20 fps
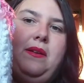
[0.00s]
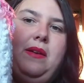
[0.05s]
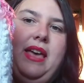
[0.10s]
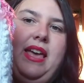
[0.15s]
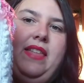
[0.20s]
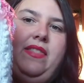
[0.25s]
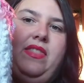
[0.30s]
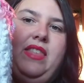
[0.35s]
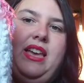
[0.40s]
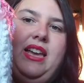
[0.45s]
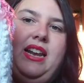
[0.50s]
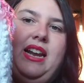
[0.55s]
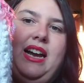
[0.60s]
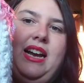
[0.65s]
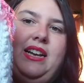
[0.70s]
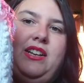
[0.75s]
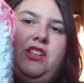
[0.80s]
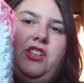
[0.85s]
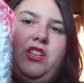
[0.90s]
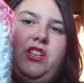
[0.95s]
and then
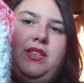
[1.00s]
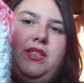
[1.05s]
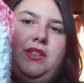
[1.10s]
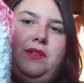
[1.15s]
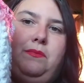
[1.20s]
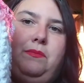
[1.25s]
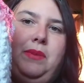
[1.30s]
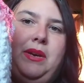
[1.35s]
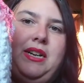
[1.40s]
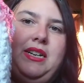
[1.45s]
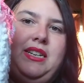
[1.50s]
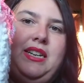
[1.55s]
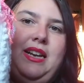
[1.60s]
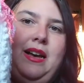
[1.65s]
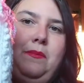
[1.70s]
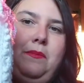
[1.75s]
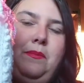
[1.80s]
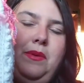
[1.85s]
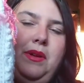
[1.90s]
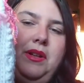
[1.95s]
I just picked up